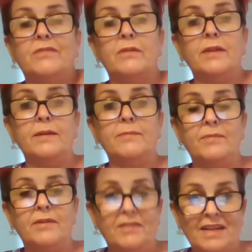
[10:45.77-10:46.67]
the,
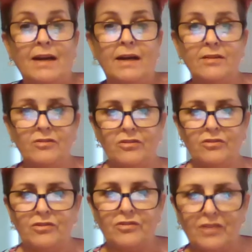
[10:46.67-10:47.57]
the dart
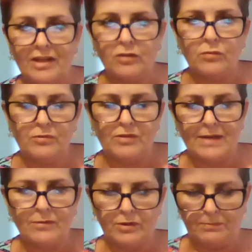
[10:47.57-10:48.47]
should I say comes
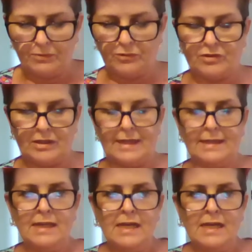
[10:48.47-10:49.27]
down your bust line